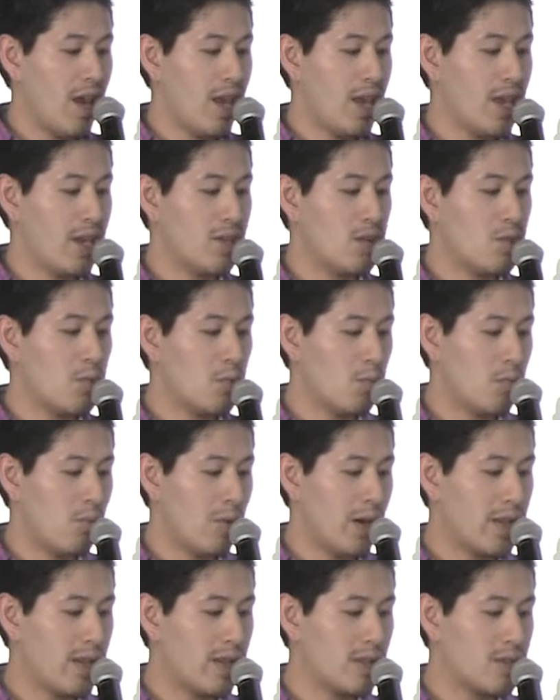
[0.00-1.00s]
And
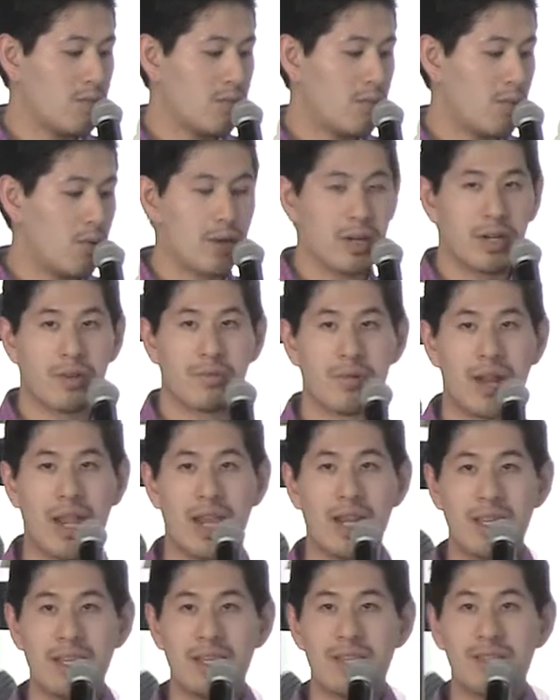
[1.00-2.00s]
why that's important,
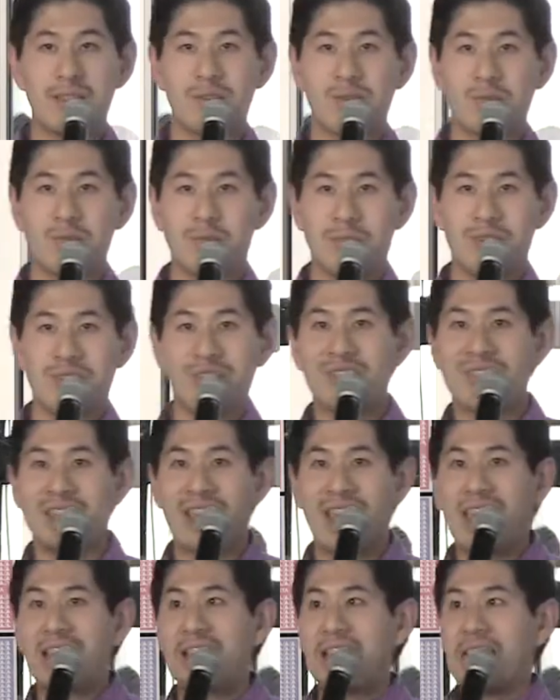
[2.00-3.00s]
right, is we're
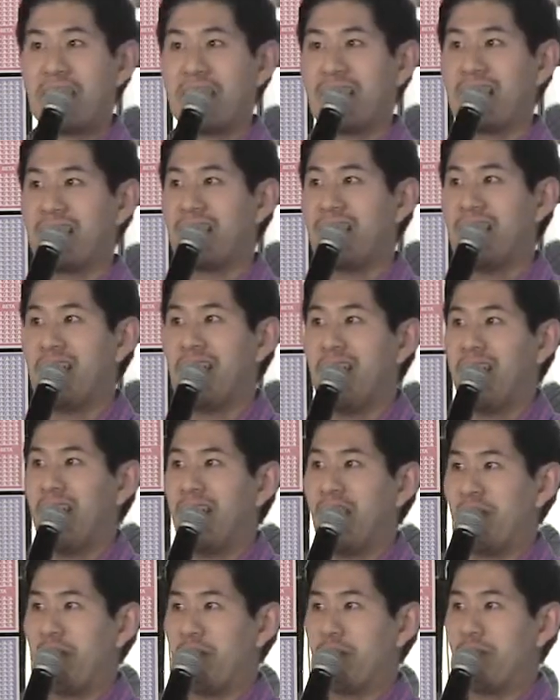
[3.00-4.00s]
scaling
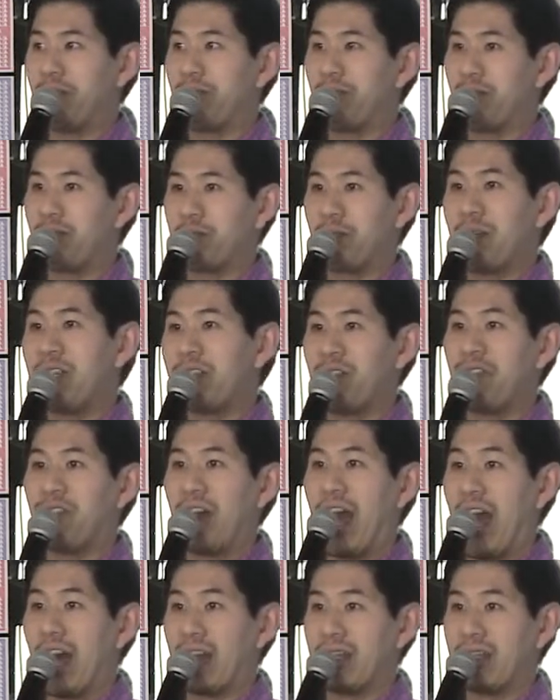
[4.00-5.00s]
um, really
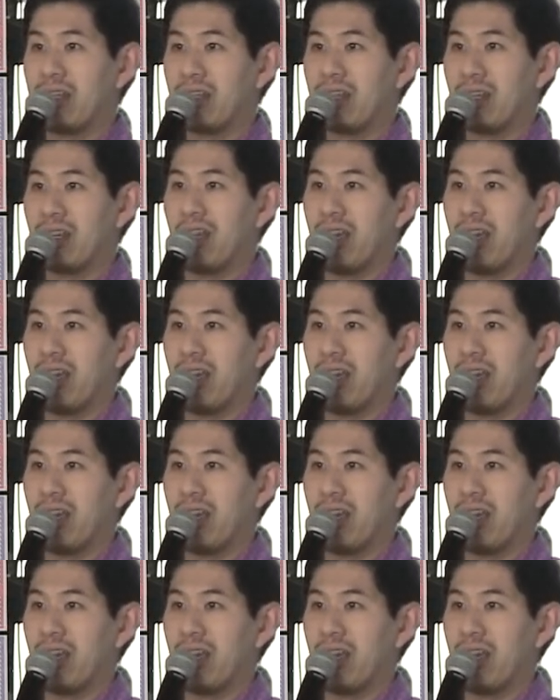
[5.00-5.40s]
fast